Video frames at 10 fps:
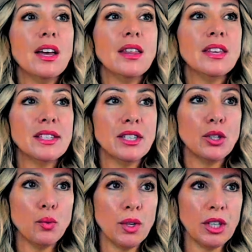This
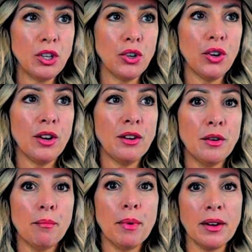is really good
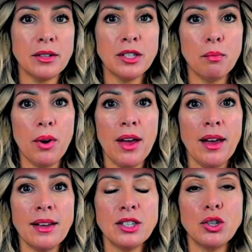bug
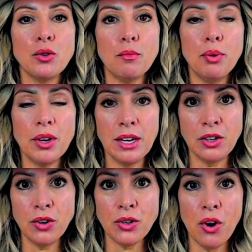spray to put in
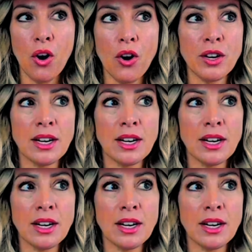your yard.